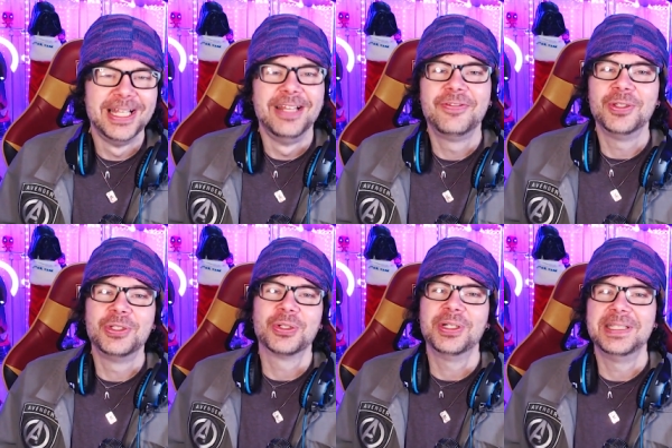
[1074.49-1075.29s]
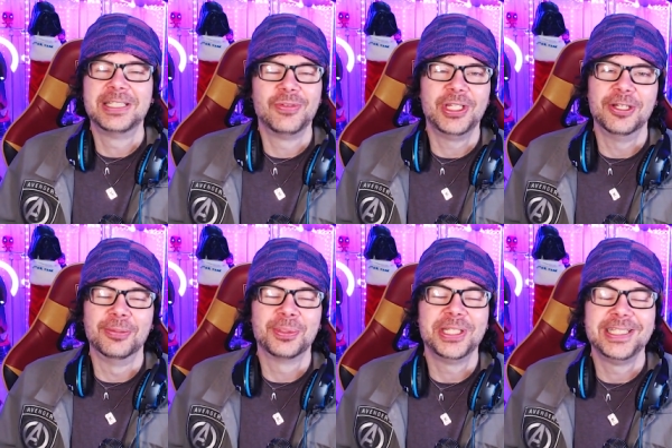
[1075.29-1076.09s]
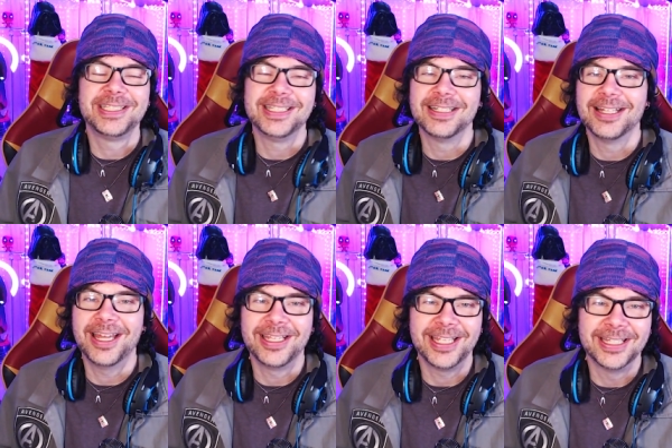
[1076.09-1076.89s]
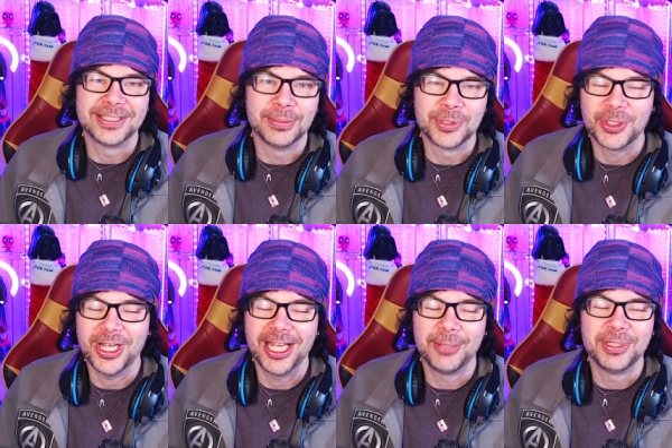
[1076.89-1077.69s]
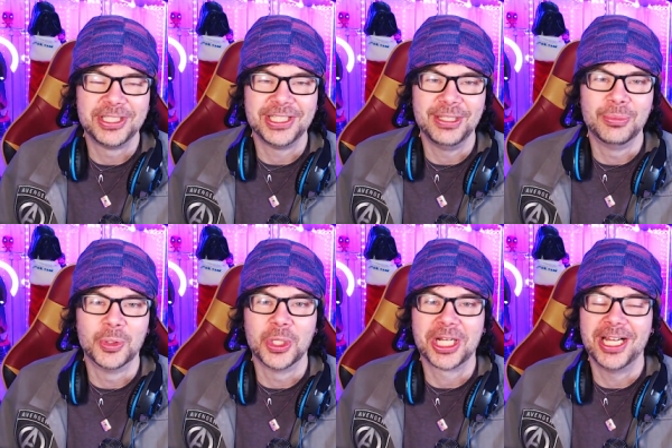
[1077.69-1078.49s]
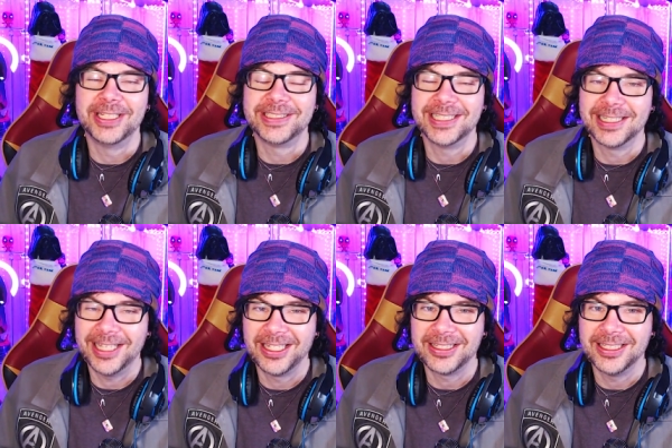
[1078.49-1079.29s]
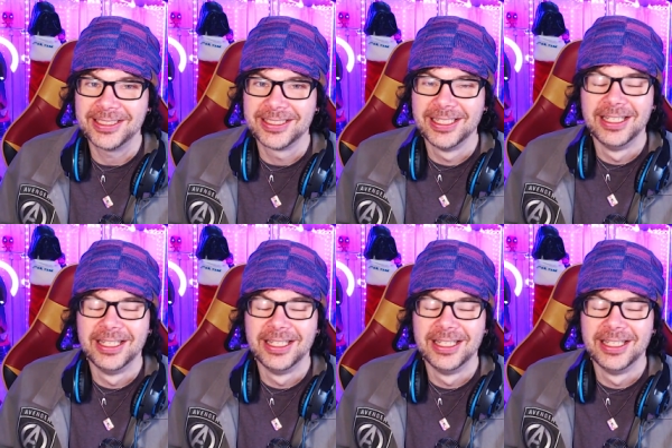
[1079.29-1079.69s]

If you enjoyed this video, please hit like and subscribe to see more content like this.